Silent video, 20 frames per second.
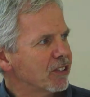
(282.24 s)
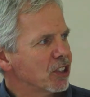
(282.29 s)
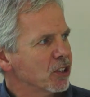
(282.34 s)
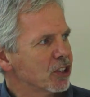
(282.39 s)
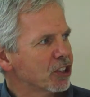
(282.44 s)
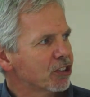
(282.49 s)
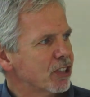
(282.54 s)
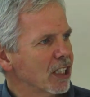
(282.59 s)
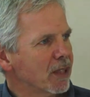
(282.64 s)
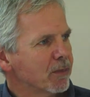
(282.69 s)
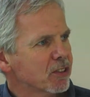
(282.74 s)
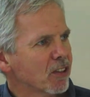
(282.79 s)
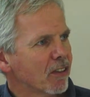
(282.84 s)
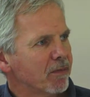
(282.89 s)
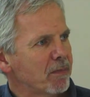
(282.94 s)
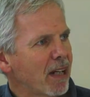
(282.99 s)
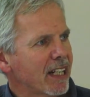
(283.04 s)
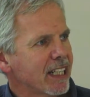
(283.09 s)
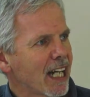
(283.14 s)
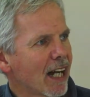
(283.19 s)
streams of
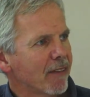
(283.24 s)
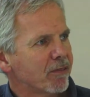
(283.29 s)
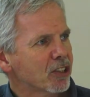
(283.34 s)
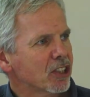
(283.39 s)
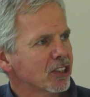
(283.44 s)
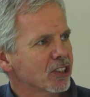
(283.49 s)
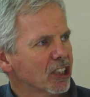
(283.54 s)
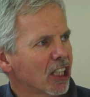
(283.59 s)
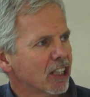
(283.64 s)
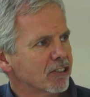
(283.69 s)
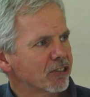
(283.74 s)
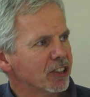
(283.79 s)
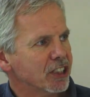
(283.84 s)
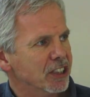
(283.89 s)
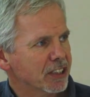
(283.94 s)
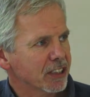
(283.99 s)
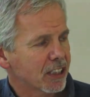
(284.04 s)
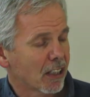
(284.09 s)
many African countries.